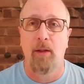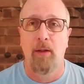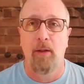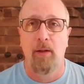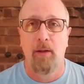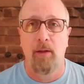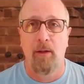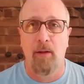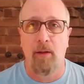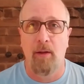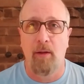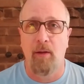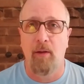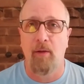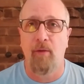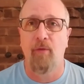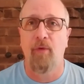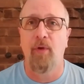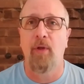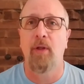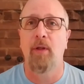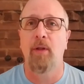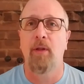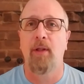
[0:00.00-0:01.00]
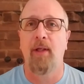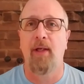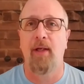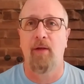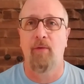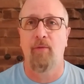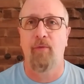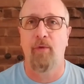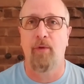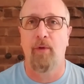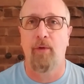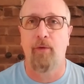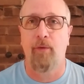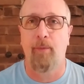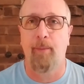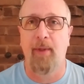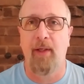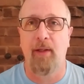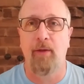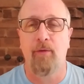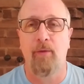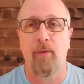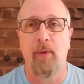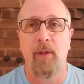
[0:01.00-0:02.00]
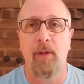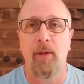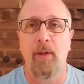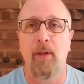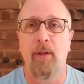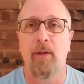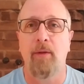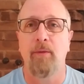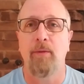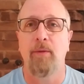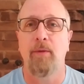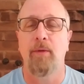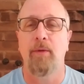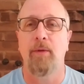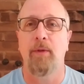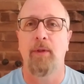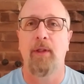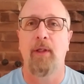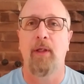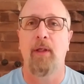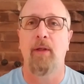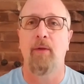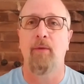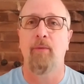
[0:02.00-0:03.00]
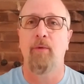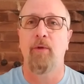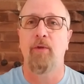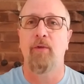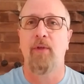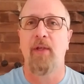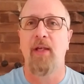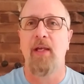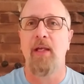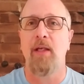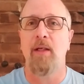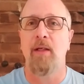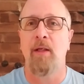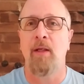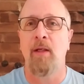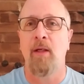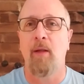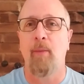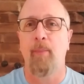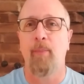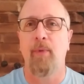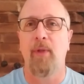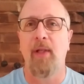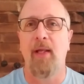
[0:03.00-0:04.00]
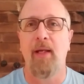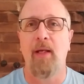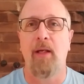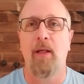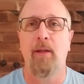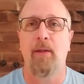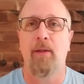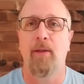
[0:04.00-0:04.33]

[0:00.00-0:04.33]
of landfill space right now and just eating up land.